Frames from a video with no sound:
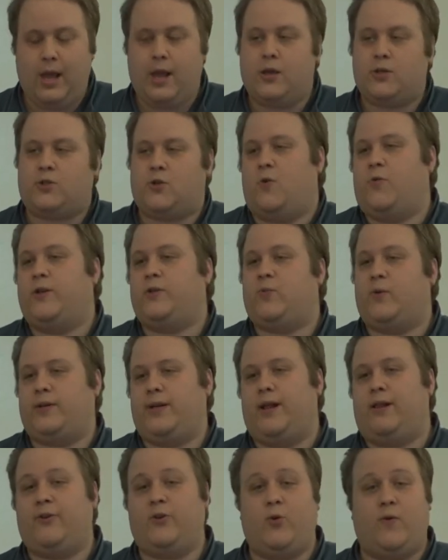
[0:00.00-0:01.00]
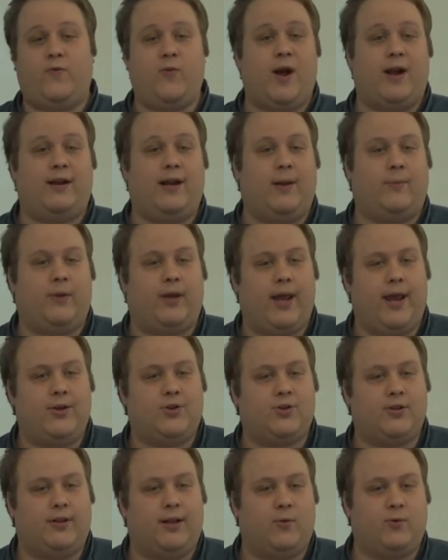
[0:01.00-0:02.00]
So this would tell you if you had an
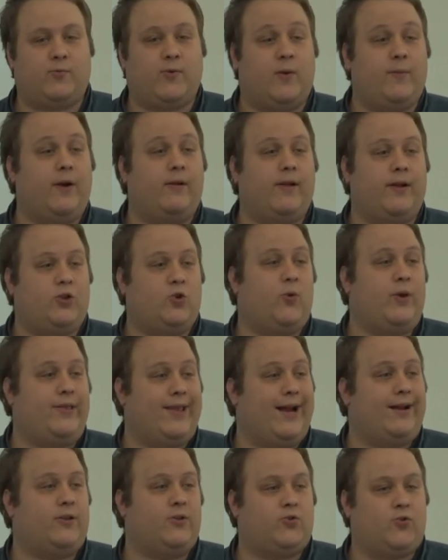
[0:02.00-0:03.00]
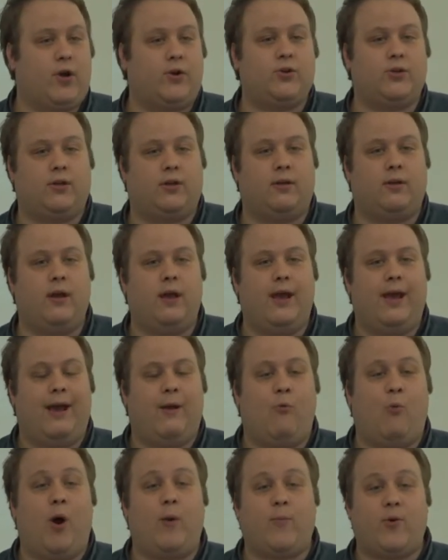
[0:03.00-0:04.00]
application that was primarily doing that instruction,
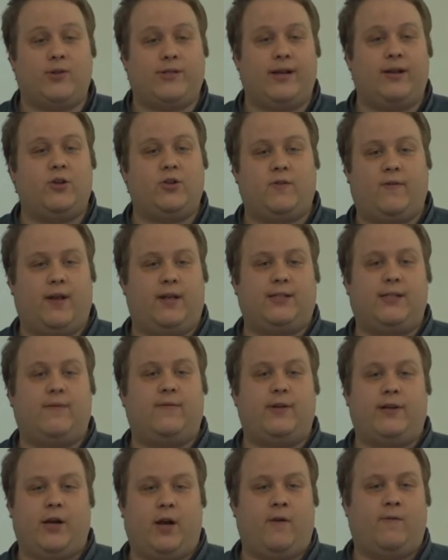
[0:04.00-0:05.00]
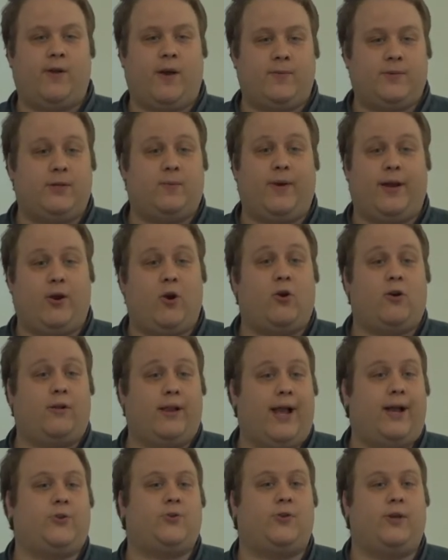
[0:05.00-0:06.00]
what percentage of that seven teraflops did my kernel
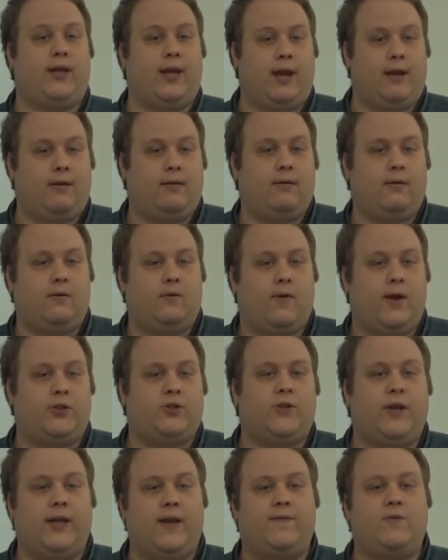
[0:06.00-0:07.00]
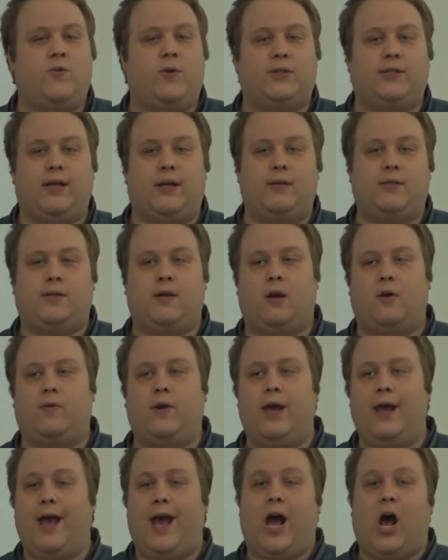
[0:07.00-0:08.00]
actually get? Right? So that gives you a sense
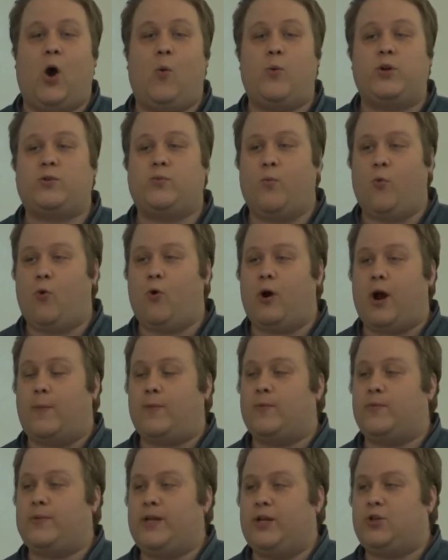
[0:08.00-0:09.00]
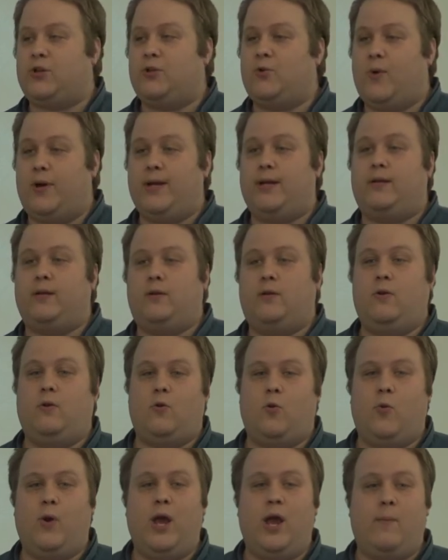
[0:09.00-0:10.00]
of how much more optimization do I need to
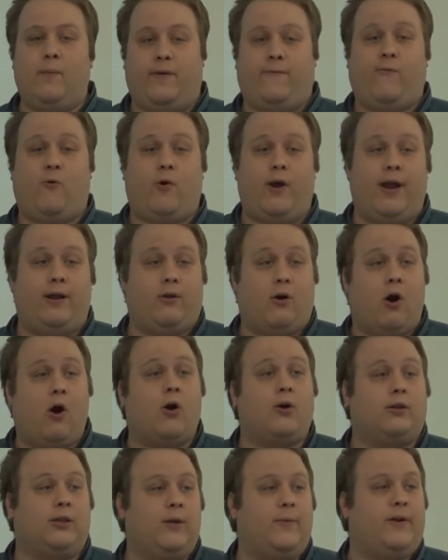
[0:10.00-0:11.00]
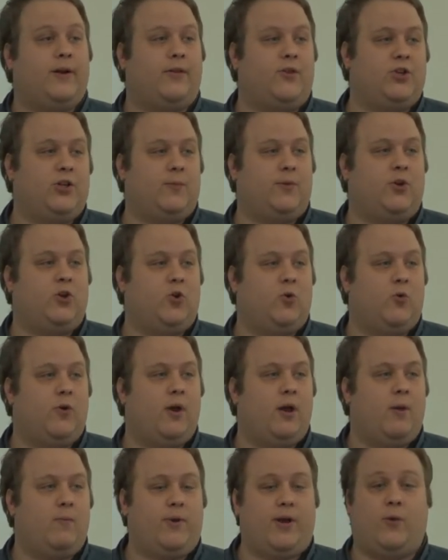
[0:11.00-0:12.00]
do before I hit a hard limit on the GPU
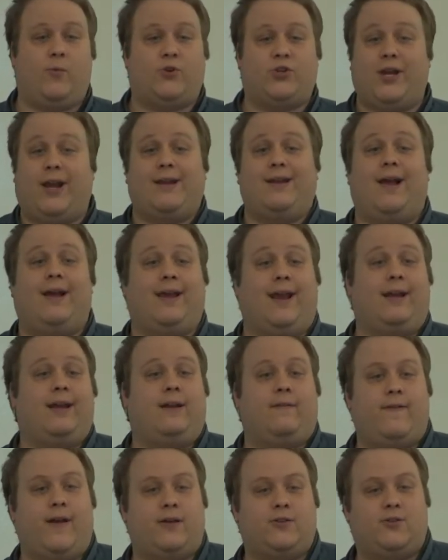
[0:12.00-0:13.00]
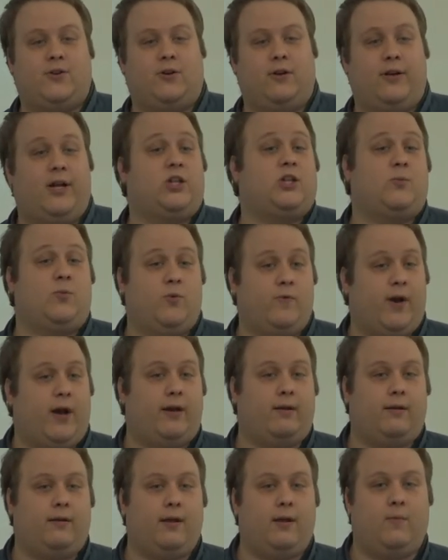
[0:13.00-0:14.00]
beyond which I cannot get any faster and I should move
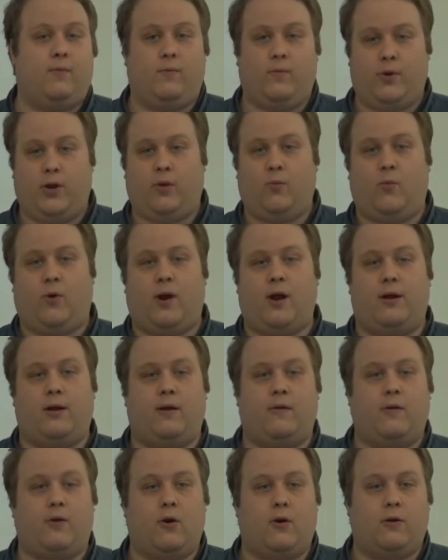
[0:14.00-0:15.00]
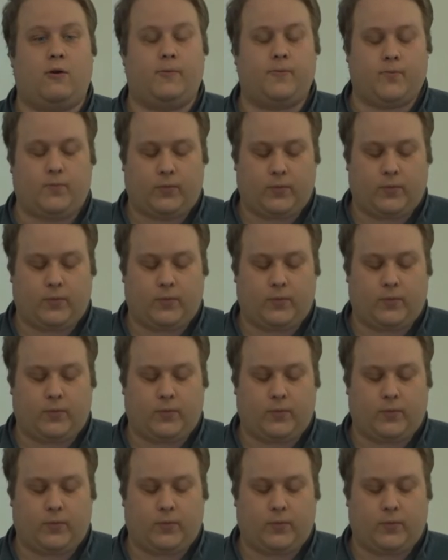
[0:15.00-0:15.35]
on and, and work on another kernel.